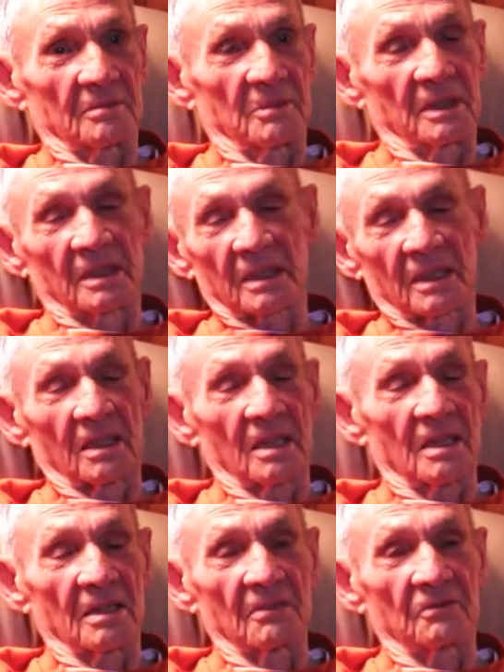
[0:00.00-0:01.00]
beat
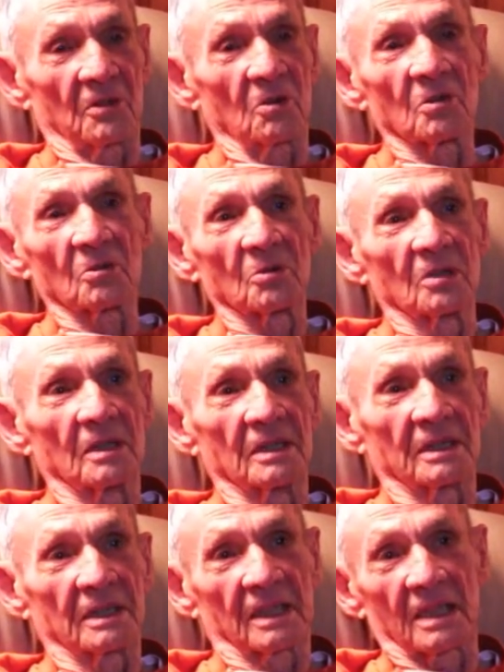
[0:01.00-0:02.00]
Carolina four to
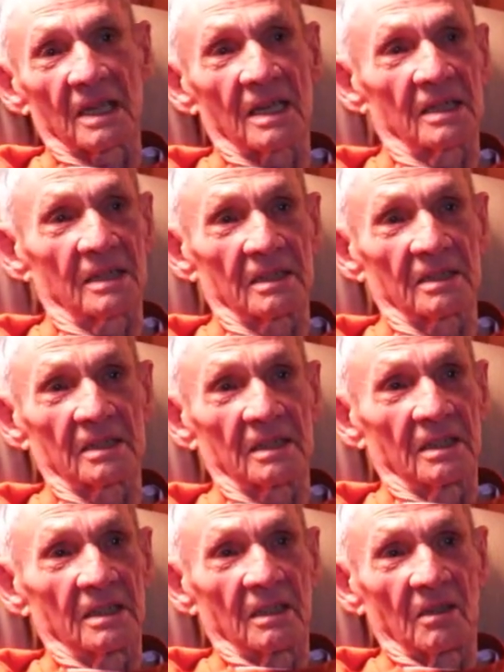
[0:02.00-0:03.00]
one, and the guy that hit a
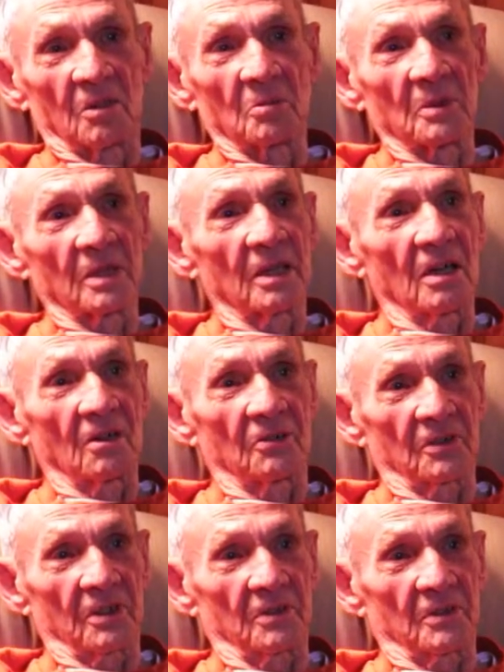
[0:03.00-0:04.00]
home run
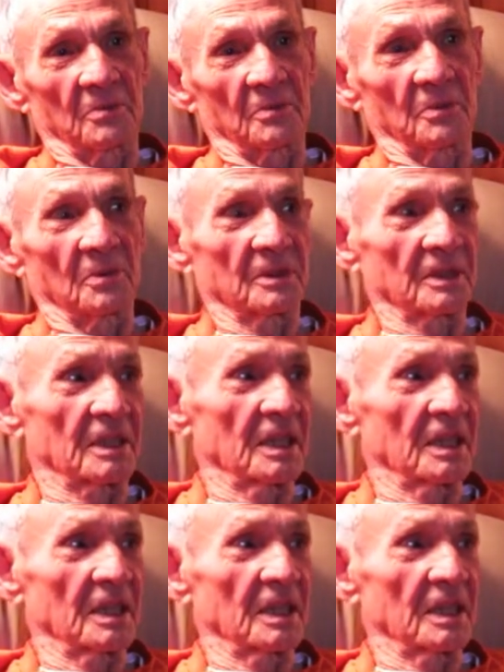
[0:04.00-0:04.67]
off of him was a